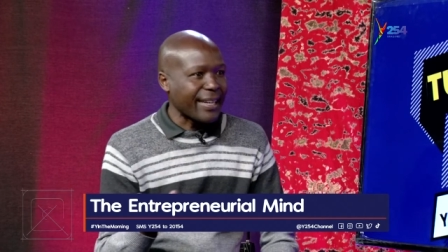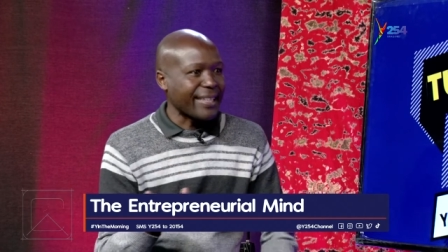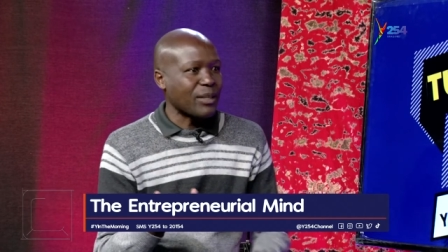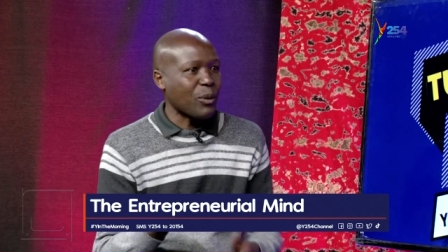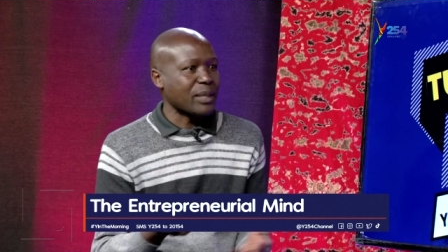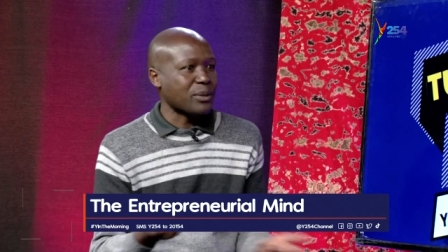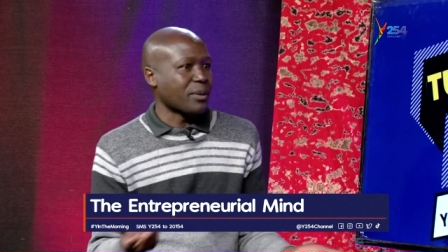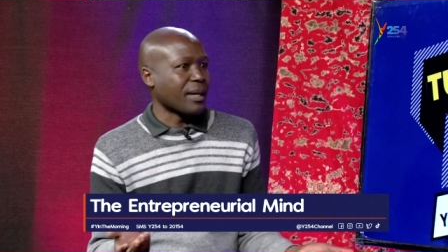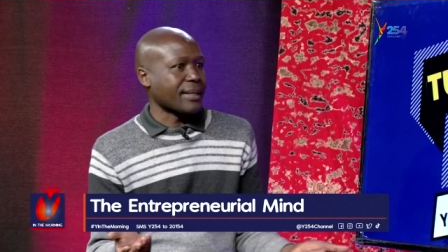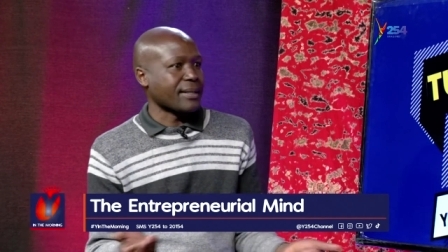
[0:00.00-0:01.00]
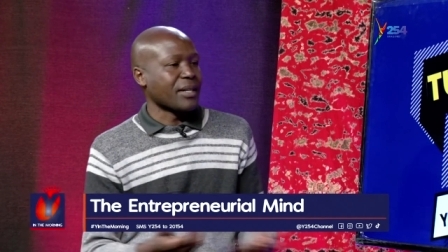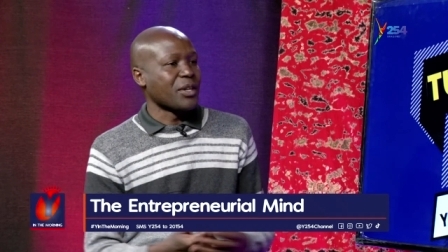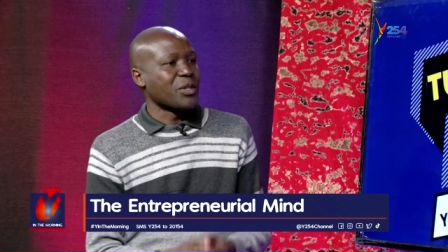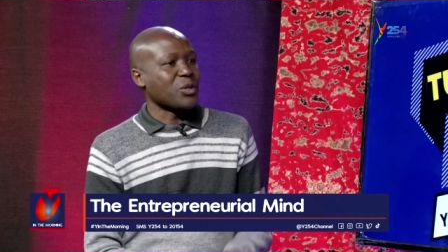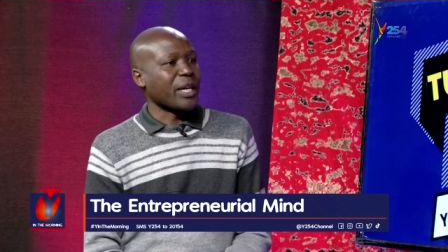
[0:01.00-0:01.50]
He didn't want to do that.
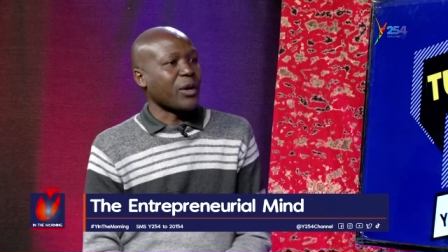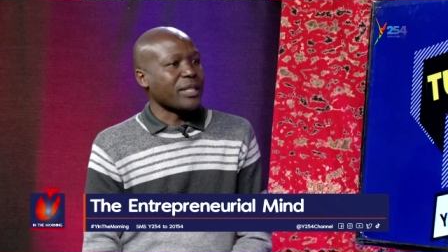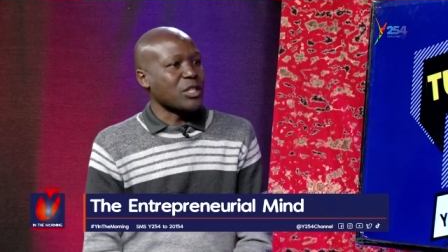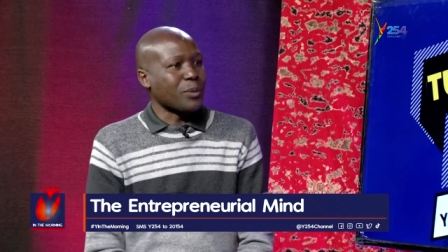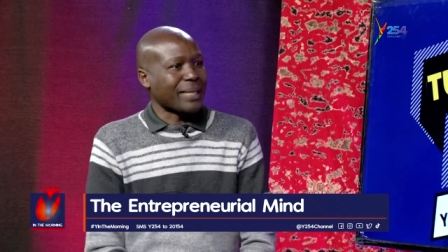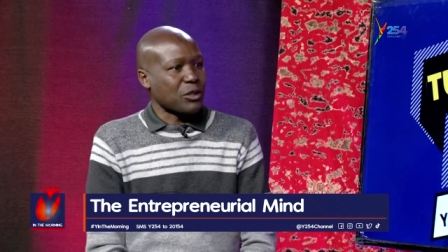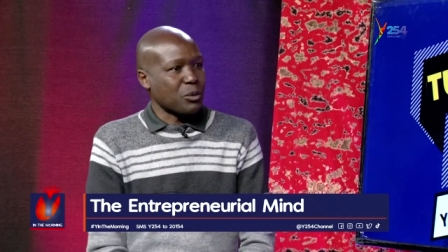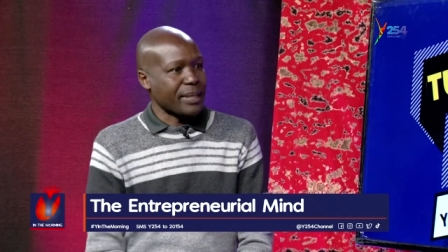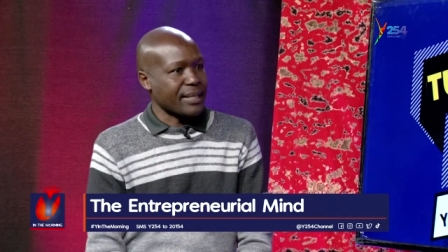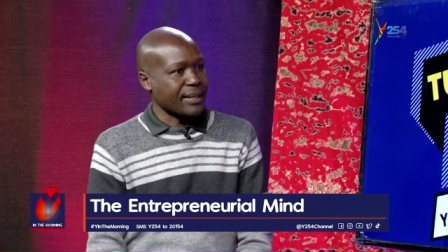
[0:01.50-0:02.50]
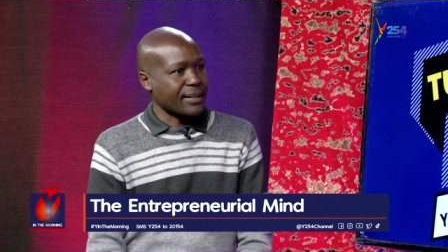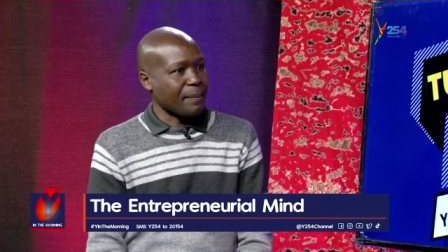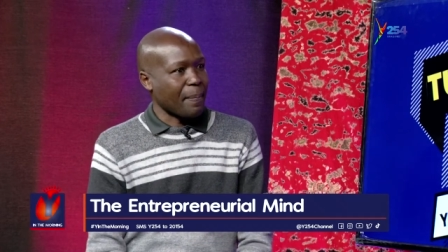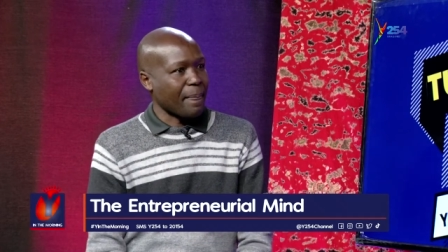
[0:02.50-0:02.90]
So he got into matatu business.